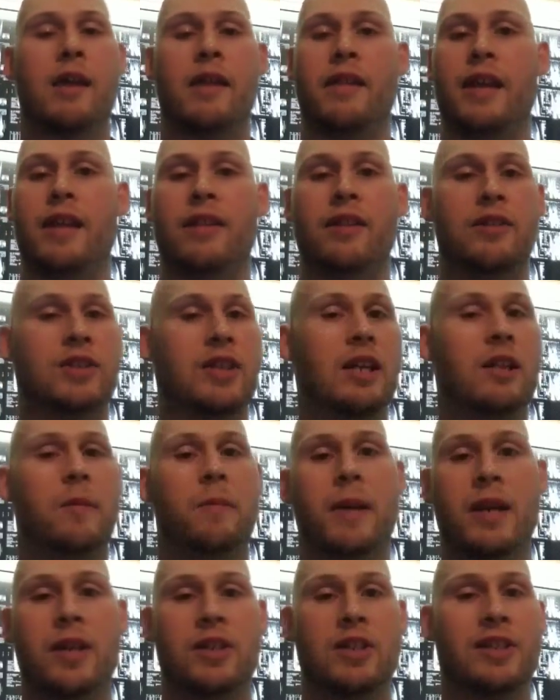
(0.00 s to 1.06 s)
And then there's other
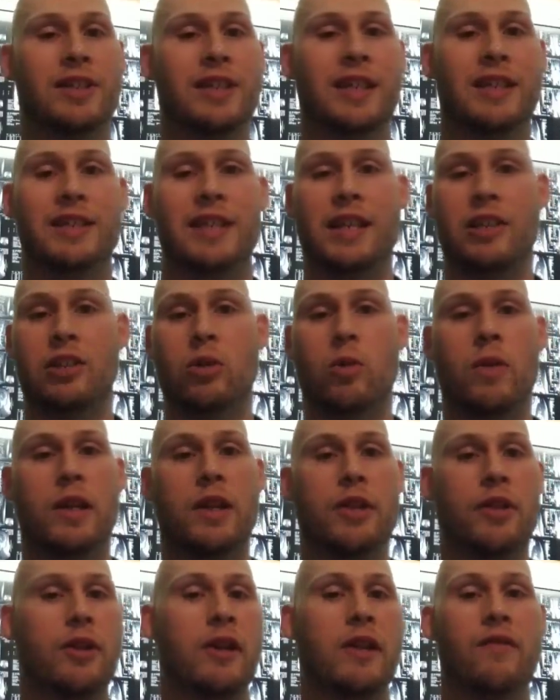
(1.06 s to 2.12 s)
patients that take
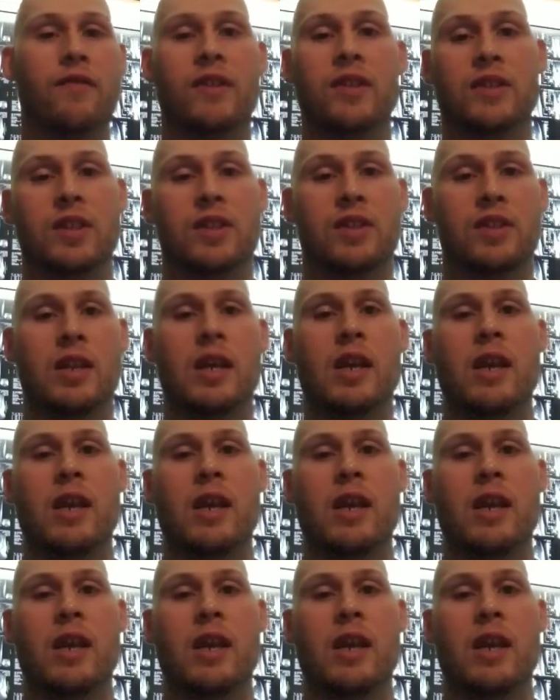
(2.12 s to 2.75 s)
20-30 visits.